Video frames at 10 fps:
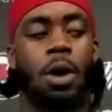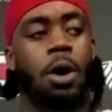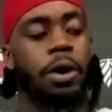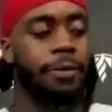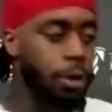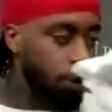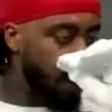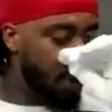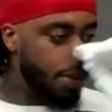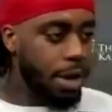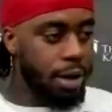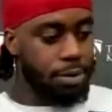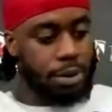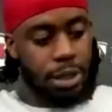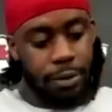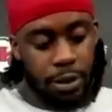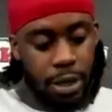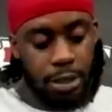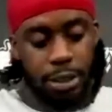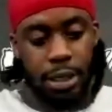Oh, it felt great, man. It was definitely
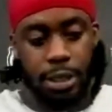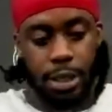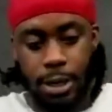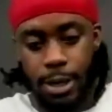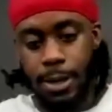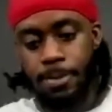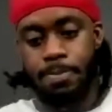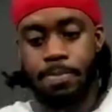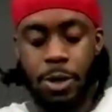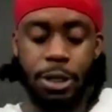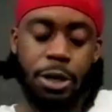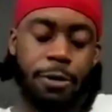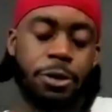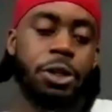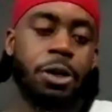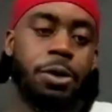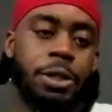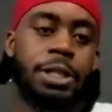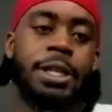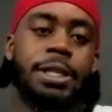nice to get the monkey off the
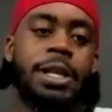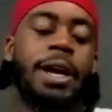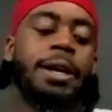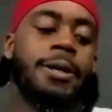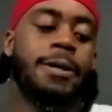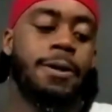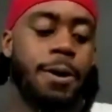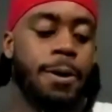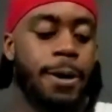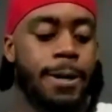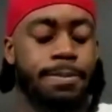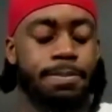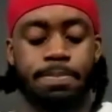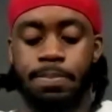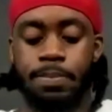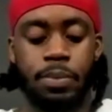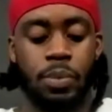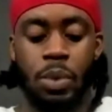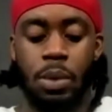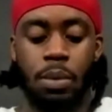shoulders, get a sack, you know.
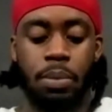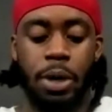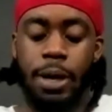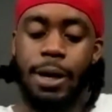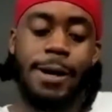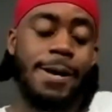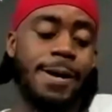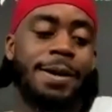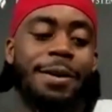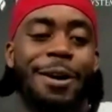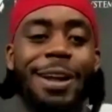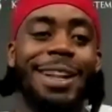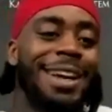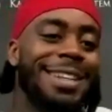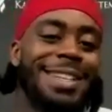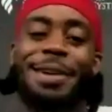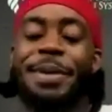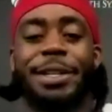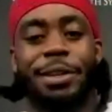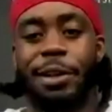Like I said,
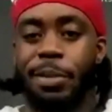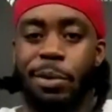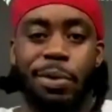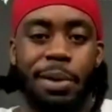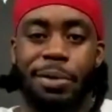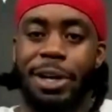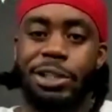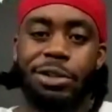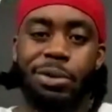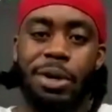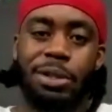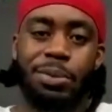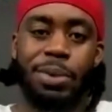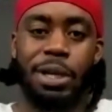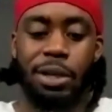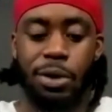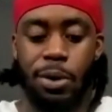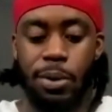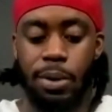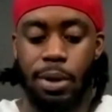man, it's all about preparation throughout the week. You
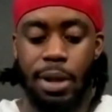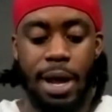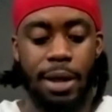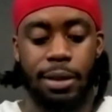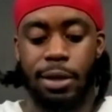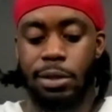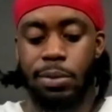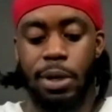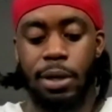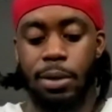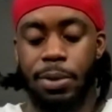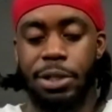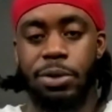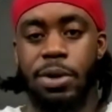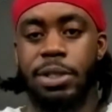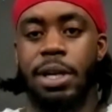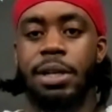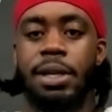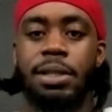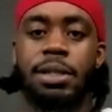know, a lot of things what we do on
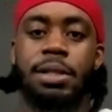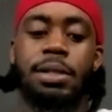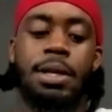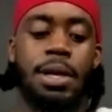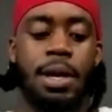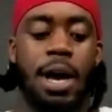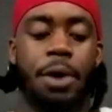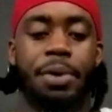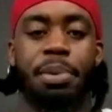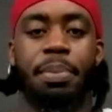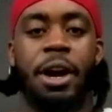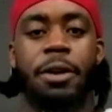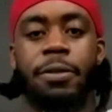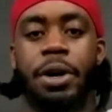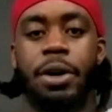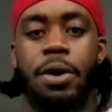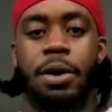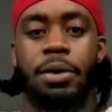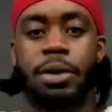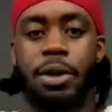Sundays is how we prepare for it
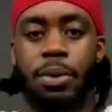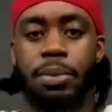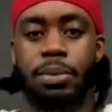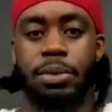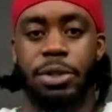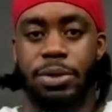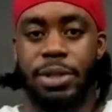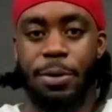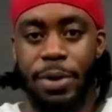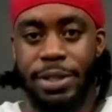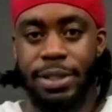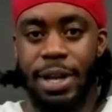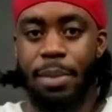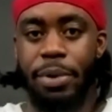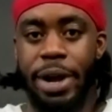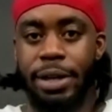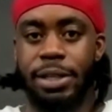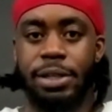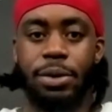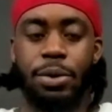on, you know, Tuesday, Wednesday at
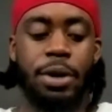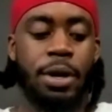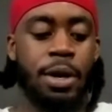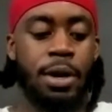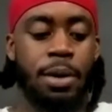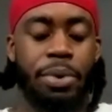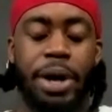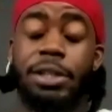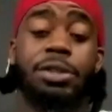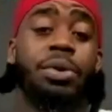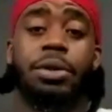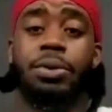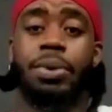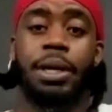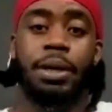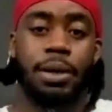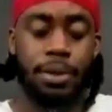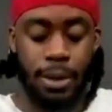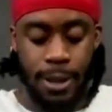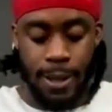practice or practice throughout the week.
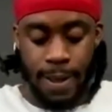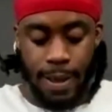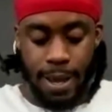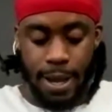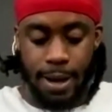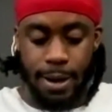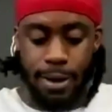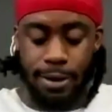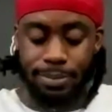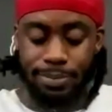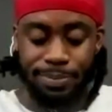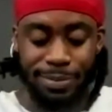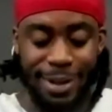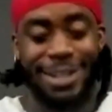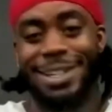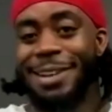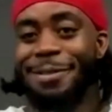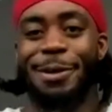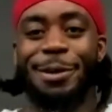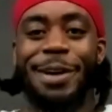And like I said,
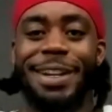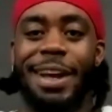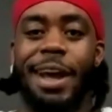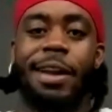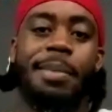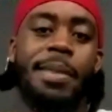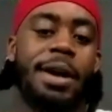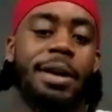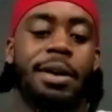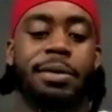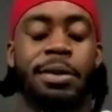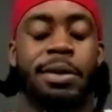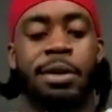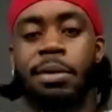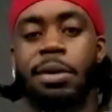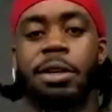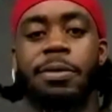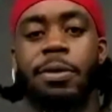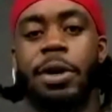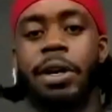it felt great to have that, man, and
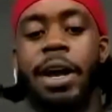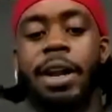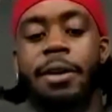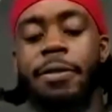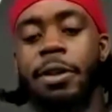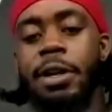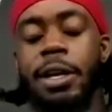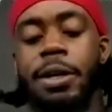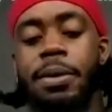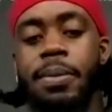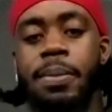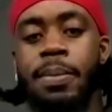looking forward to have that feeling again.